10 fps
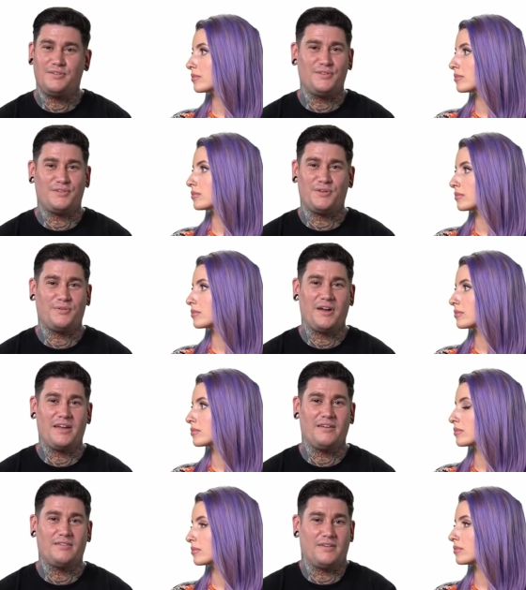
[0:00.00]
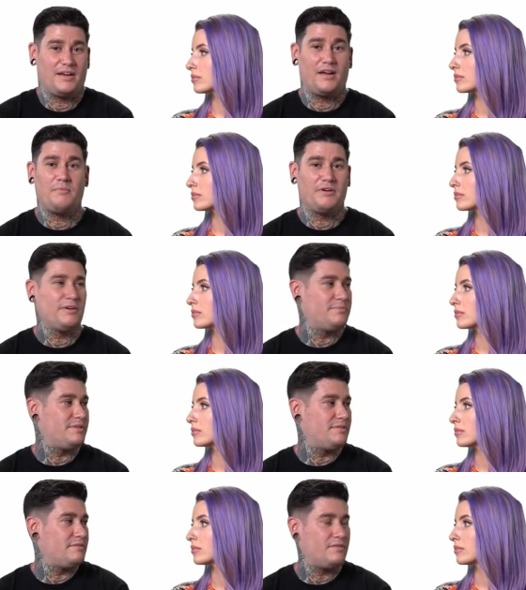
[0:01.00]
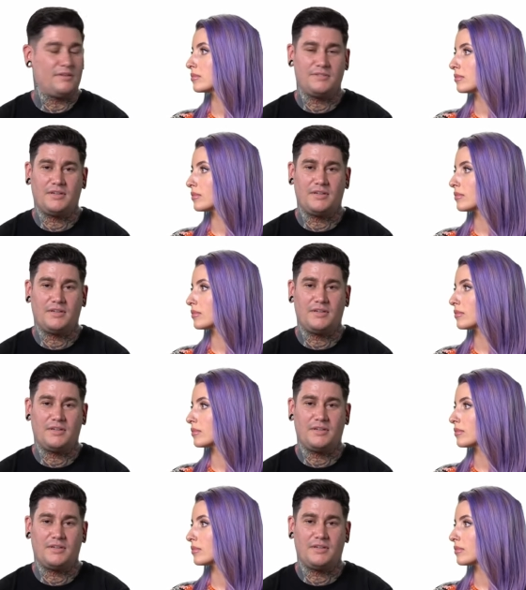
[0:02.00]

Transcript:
Speaker 1: dude, you're so right. So I got on my ribs, and that was